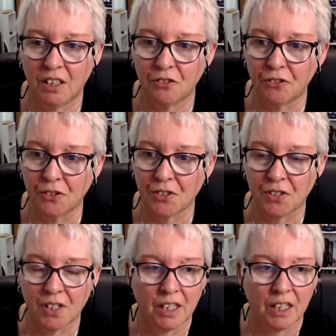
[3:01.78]

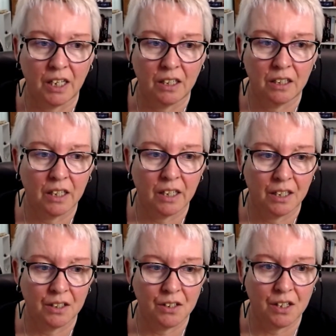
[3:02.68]
influences again
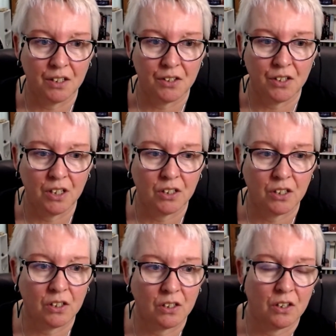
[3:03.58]
are the
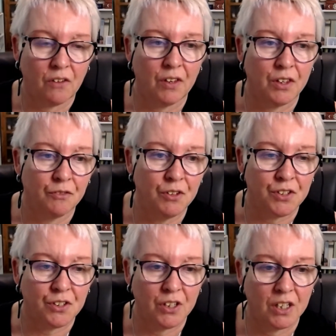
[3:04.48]
6, that is
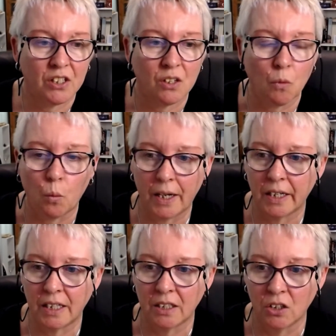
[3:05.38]
6, 1,
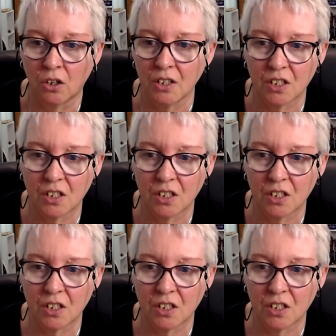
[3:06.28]
and 9.